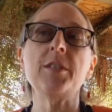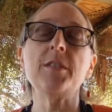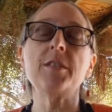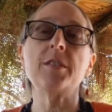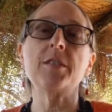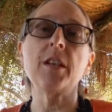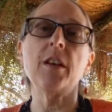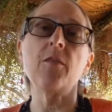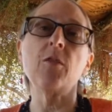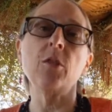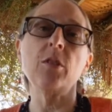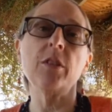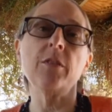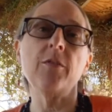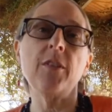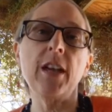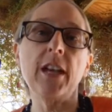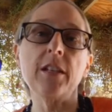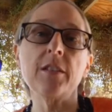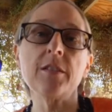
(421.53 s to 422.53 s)
several
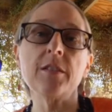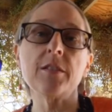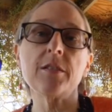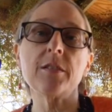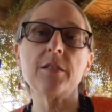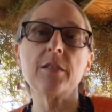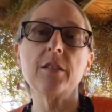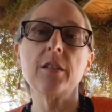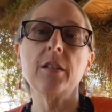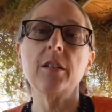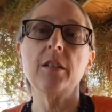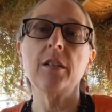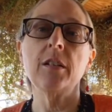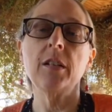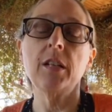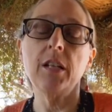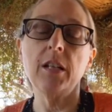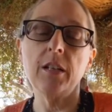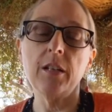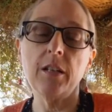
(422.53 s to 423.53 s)
events
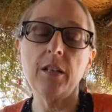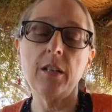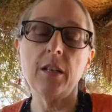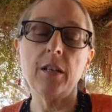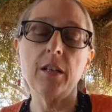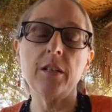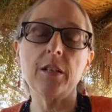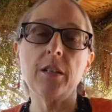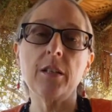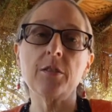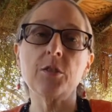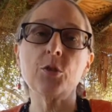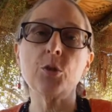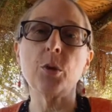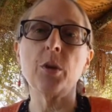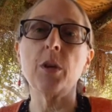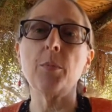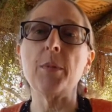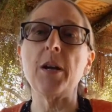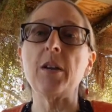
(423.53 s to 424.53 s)
in a
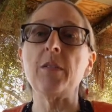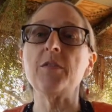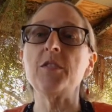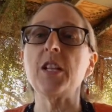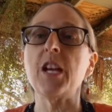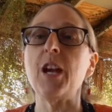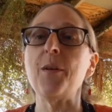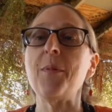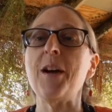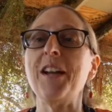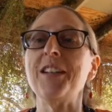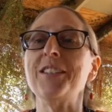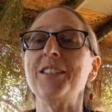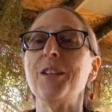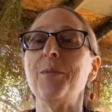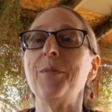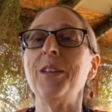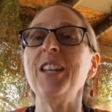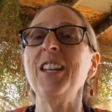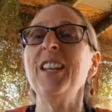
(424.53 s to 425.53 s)
short amount of time. Hi,
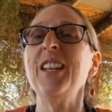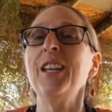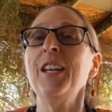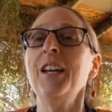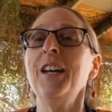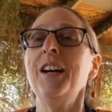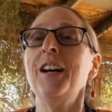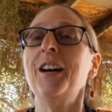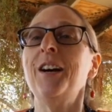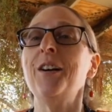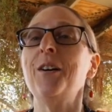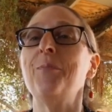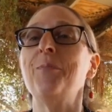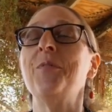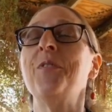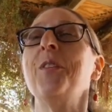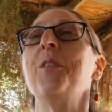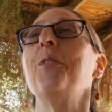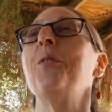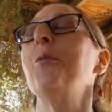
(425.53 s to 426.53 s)
Debbie.
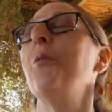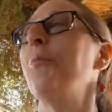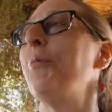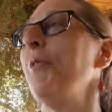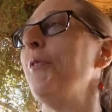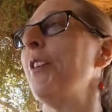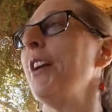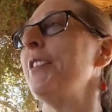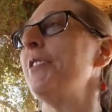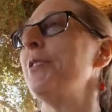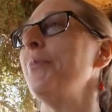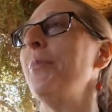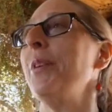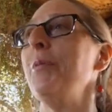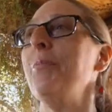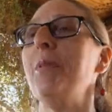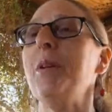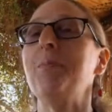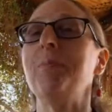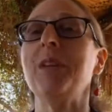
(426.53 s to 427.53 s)
We've got somebody
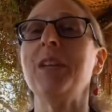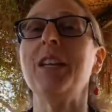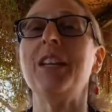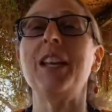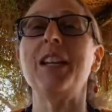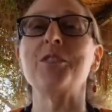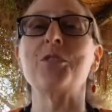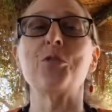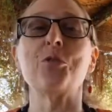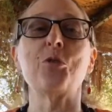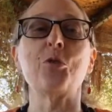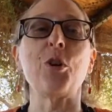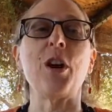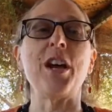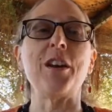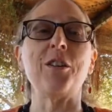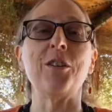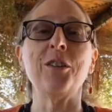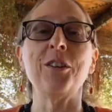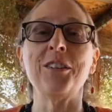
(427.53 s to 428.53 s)
beeping in as a
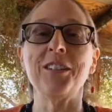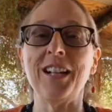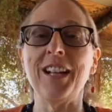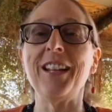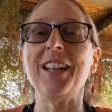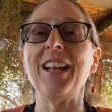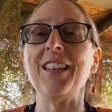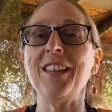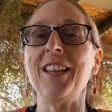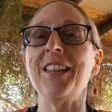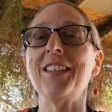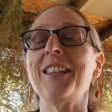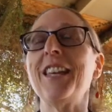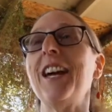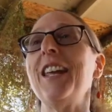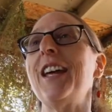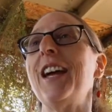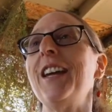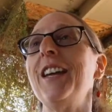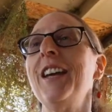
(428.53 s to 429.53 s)
trotter. I like
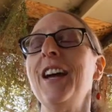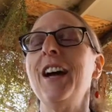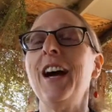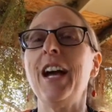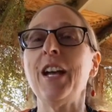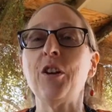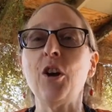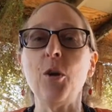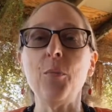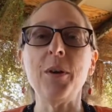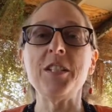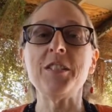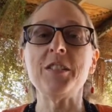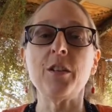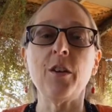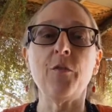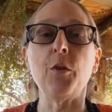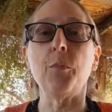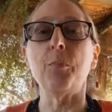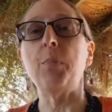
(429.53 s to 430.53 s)
that. I call
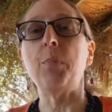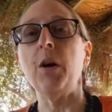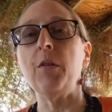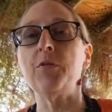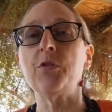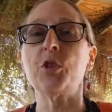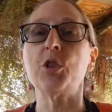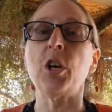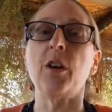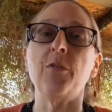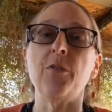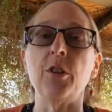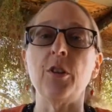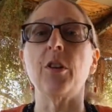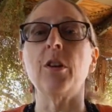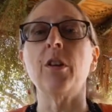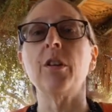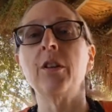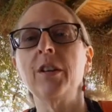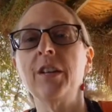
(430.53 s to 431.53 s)
myself a buff
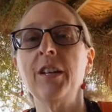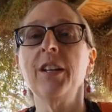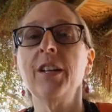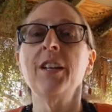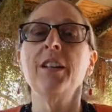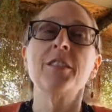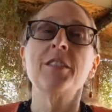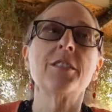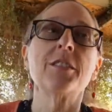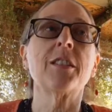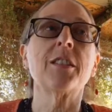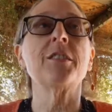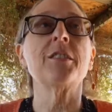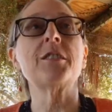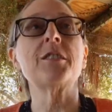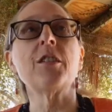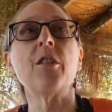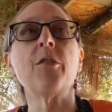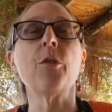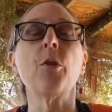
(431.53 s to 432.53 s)
shuffler
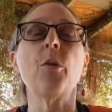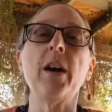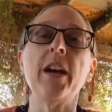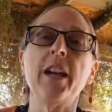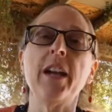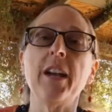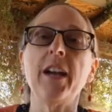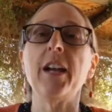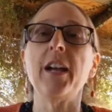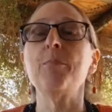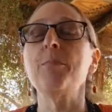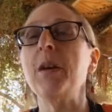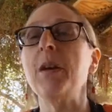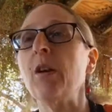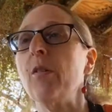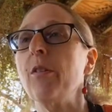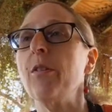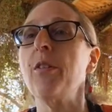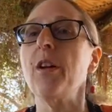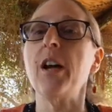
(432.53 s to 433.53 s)
because although I
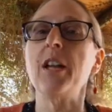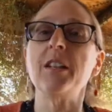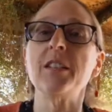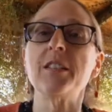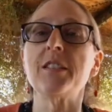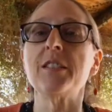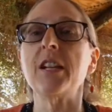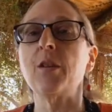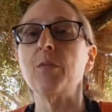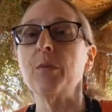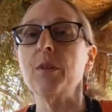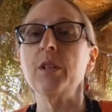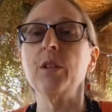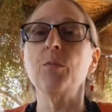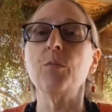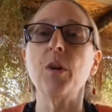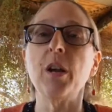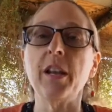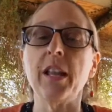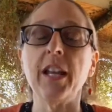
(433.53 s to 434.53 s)
marathon, it's not really
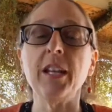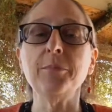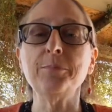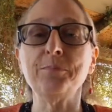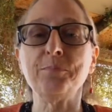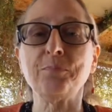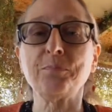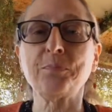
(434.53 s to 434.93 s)
running.